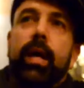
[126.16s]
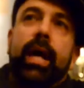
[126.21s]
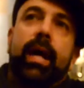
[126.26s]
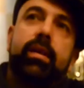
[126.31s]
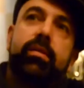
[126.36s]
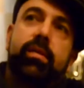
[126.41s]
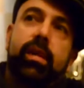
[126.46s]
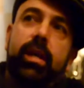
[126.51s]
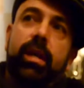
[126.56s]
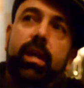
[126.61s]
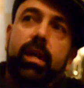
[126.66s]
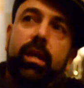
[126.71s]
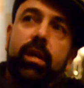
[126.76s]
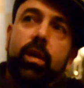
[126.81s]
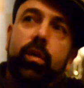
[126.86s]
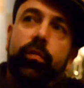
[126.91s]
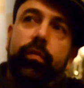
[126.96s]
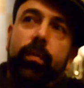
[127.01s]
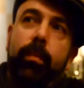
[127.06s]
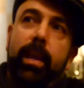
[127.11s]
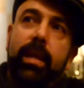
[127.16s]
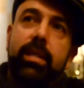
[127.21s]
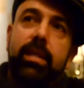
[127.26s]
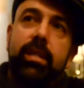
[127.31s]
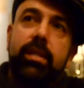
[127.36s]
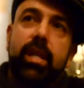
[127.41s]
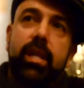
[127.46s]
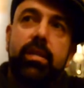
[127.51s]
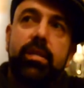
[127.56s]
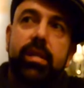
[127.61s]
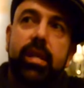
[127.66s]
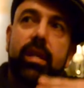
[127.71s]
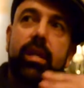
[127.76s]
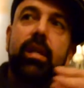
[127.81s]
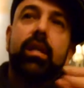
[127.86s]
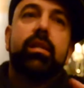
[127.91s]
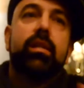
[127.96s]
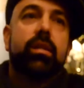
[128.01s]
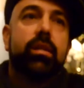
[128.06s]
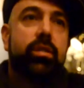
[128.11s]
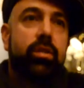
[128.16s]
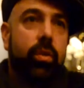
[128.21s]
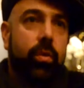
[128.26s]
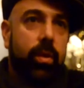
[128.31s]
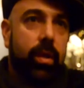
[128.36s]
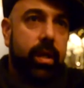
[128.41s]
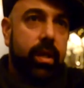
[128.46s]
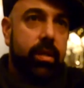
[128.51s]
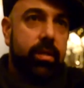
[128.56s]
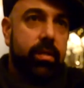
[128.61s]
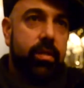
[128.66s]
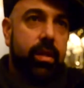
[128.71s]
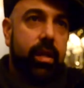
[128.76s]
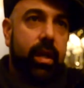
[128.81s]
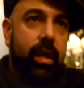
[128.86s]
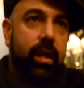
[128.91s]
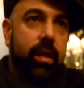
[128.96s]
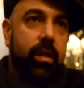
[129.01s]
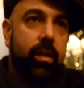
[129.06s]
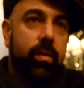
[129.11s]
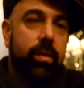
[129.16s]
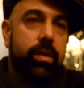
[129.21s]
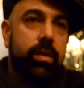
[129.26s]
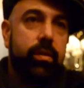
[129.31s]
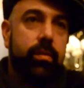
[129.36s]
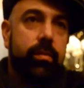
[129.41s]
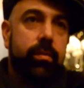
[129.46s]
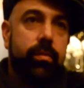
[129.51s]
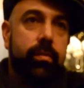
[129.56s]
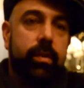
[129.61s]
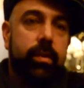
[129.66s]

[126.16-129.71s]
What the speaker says: as I go from my DJ set into the toys, I go into